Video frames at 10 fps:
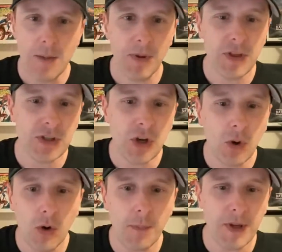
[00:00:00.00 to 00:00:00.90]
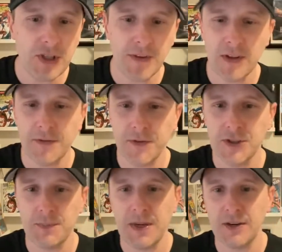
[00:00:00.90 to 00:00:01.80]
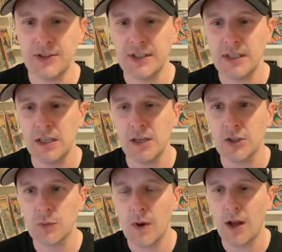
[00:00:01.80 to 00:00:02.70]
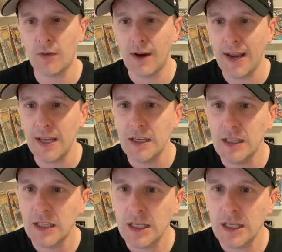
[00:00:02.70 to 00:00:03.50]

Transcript: But there's a whole bunch of other first appearances in here as well, right?